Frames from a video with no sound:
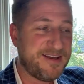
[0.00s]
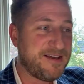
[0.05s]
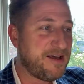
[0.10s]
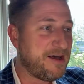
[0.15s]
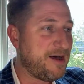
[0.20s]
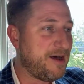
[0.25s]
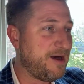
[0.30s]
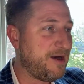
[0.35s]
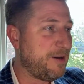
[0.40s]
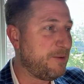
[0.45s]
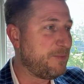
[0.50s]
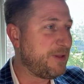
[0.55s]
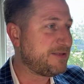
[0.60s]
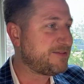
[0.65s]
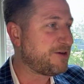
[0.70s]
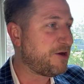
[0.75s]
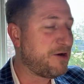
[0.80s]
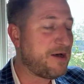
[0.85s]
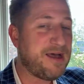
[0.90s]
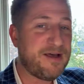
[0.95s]
That's
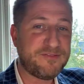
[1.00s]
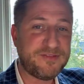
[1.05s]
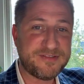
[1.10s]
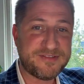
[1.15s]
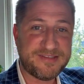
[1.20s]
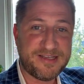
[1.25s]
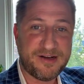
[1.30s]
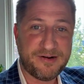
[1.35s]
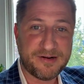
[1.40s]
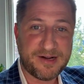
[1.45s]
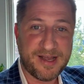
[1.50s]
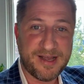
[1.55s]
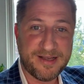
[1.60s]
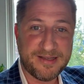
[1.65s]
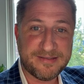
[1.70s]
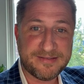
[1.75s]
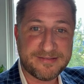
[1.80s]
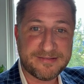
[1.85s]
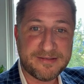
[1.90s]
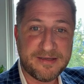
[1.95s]
all I have to sell,
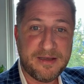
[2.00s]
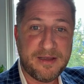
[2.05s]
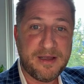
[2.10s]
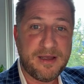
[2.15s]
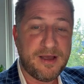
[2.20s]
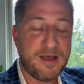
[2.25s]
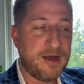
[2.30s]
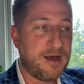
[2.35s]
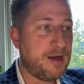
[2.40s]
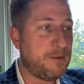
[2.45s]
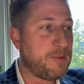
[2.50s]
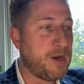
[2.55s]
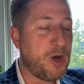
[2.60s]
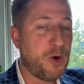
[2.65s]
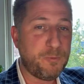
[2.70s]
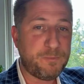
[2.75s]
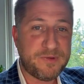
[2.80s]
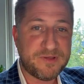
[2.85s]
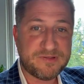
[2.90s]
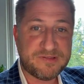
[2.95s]
guys. I
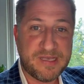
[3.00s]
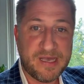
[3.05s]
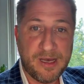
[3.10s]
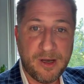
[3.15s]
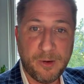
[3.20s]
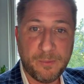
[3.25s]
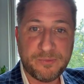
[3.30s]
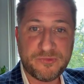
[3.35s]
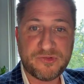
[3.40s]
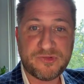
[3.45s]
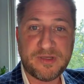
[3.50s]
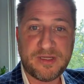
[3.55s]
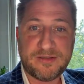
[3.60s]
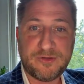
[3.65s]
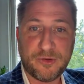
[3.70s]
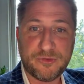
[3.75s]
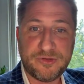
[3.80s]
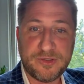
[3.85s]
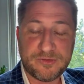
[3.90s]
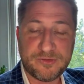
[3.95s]
hope this helps. I
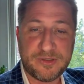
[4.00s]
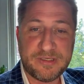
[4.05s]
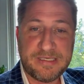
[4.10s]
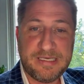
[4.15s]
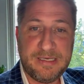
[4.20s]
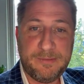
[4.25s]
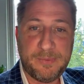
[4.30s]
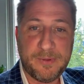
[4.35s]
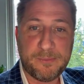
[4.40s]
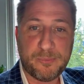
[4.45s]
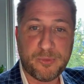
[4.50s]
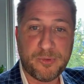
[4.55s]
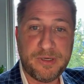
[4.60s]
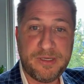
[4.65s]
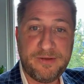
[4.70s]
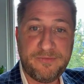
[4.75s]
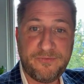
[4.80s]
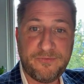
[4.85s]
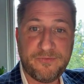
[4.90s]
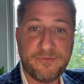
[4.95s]
told you I was going to keep it
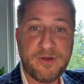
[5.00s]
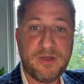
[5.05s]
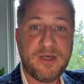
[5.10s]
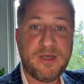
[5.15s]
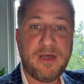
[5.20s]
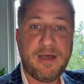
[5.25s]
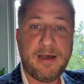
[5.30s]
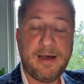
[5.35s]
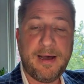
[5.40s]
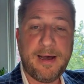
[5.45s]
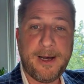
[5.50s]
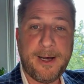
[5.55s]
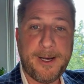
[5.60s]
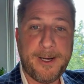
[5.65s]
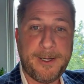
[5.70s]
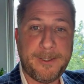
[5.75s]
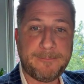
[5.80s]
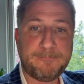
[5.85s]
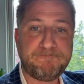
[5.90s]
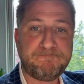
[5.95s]
brief.
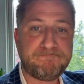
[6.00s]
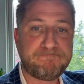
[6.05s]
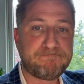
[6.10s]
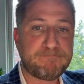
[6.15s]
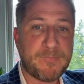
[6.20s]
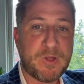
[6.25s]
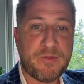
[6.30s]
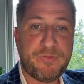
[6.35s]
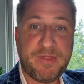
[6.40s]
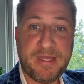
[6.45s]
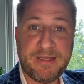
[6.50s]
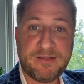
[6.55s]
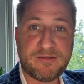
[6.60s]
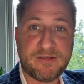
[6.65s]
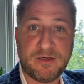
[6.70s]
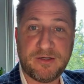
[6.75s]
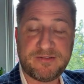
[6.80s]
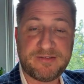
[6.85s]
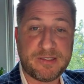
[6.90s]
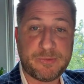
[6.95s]
Thanks. It
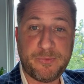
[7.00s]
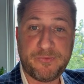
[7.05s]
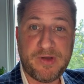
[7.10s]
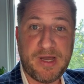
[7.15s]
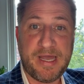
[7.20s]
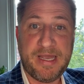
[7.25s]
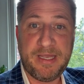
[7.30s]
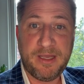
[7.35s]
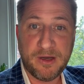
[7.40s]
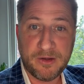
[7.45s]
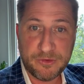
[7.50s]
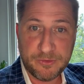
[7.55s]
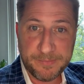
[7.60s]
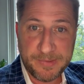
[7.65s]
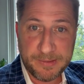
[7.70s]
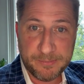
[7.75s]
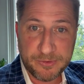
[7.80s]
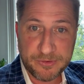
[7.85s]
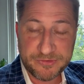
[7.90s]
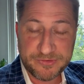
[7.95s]
looks like we've got 800
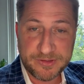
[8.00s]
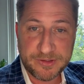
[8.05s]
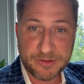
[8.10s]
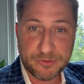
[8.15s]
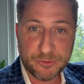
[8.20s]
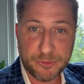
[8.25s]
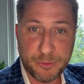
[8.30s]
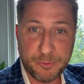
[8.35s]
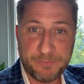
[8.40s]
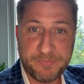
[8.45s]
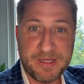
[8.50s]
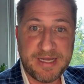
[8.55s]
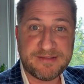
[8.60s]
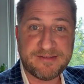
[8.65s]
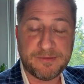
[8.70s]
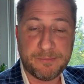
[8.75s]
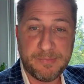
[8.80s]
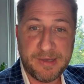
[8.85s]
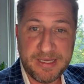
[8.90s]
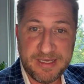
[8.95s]
members in the group. That's
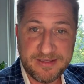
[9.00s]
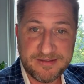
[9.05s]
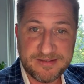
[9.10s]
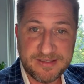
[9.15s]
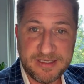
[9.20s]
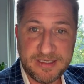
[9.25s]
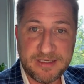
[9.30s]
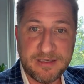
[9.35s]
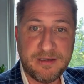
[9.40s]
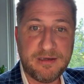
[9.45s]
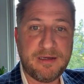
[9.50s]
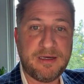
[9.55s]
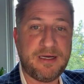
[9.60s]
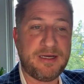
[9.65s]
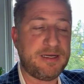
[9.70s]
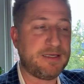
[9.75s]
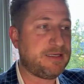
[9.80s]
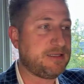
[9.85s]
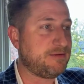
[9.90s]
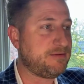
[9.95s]
amazing.
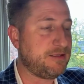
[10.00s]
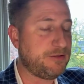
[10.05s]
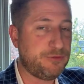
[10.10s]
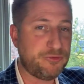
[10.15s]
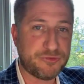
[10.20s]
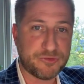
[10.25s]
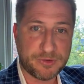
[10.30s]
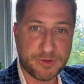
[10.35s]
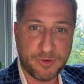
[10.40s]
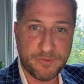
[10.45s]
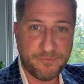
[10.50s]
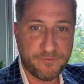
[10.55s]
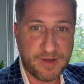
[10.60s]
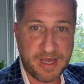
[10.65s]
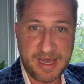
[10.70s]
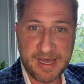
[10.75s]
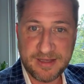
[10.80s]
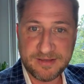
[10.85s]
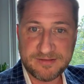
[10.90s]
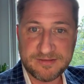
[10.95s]
It continues to grow
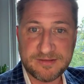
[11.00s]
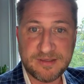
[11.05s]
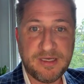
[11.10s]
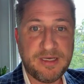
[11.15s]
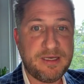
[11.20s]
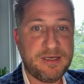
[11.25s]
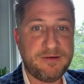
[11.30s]
fast.